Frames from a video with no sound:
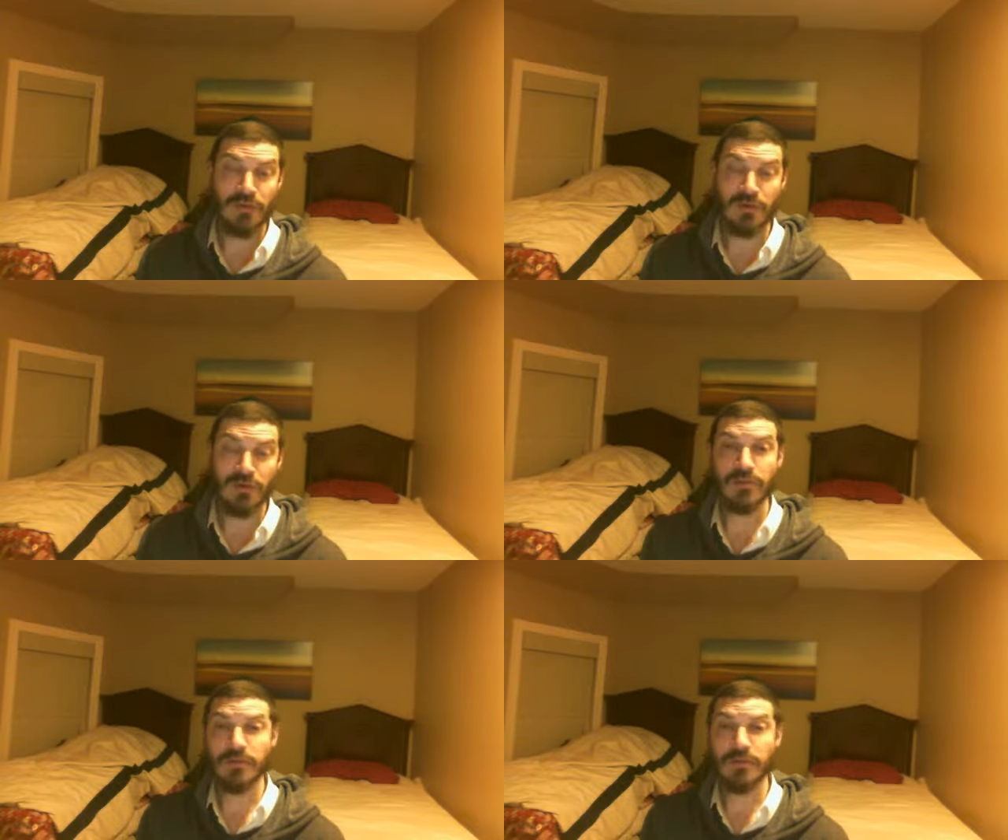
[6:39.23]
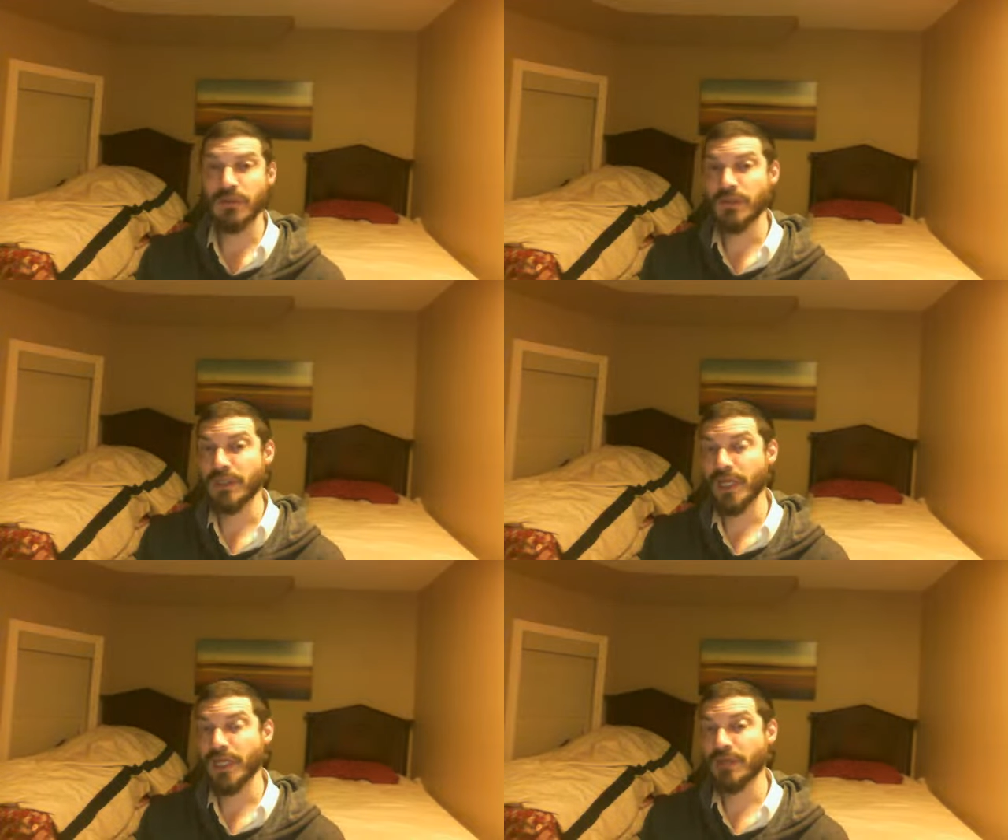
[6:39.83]
number between
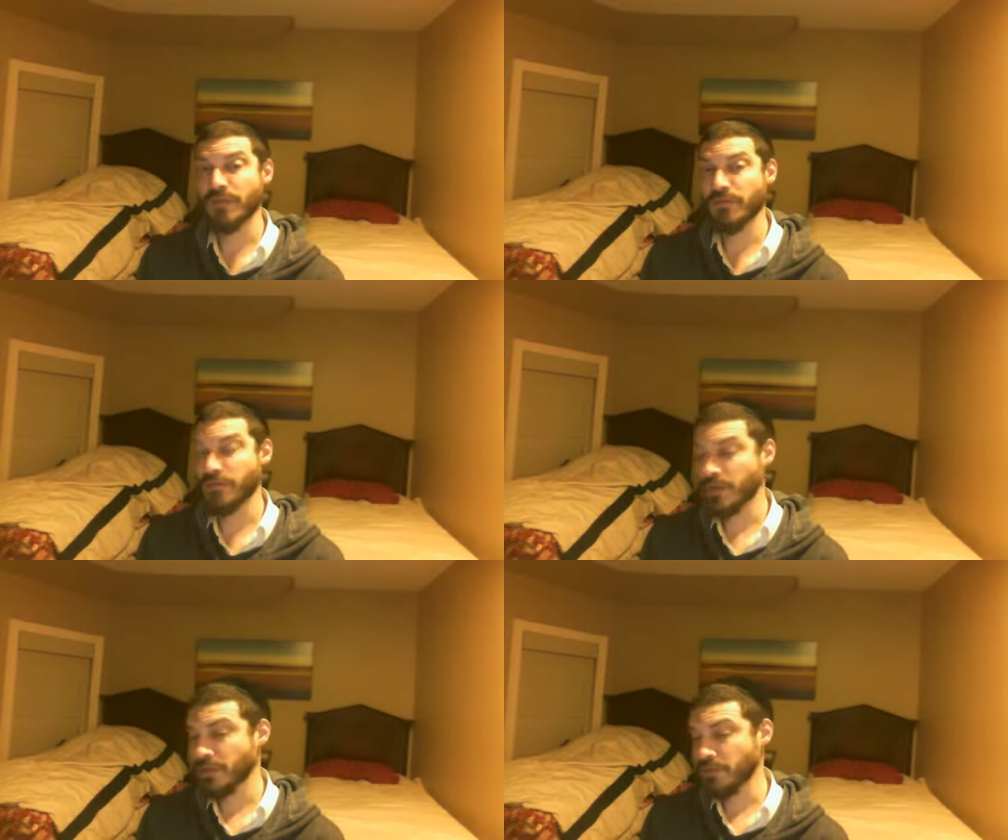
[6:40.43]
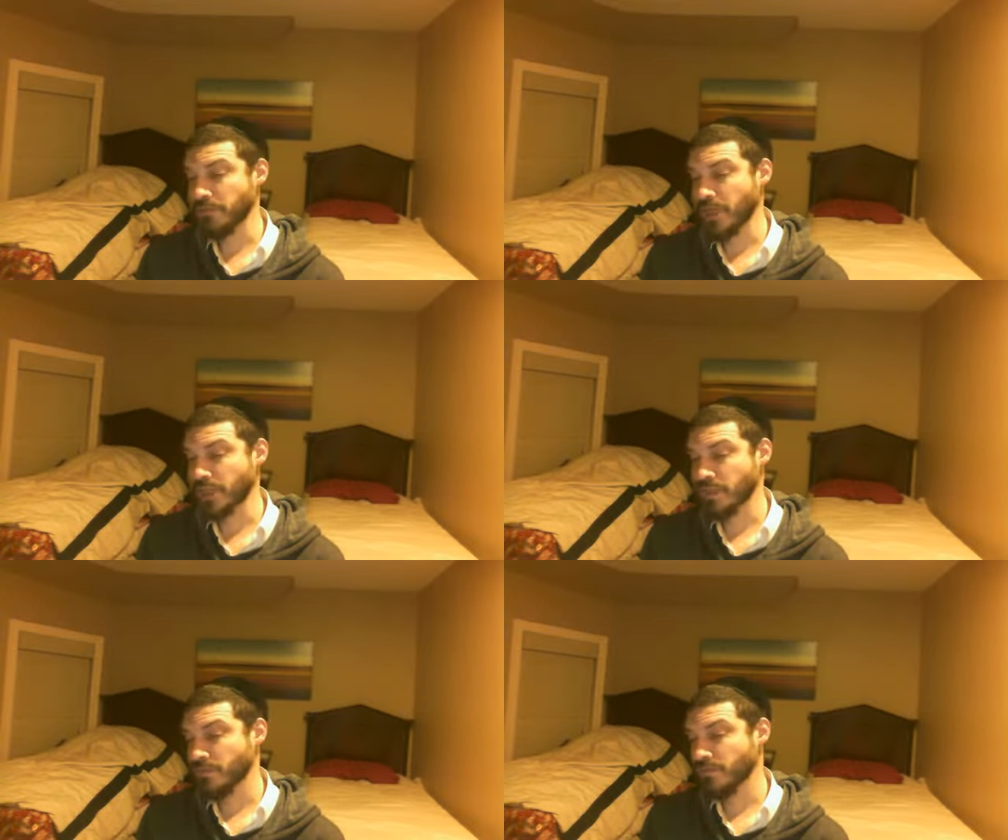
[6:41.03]
negative infinite and
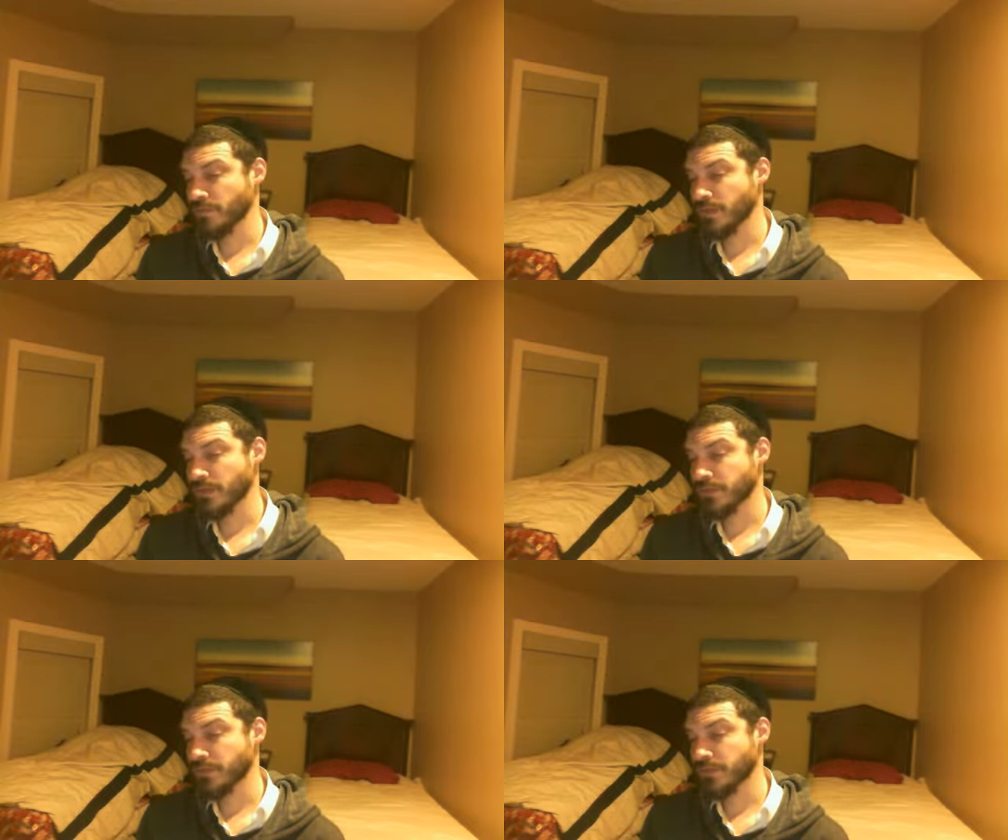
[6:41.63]
positive infinite.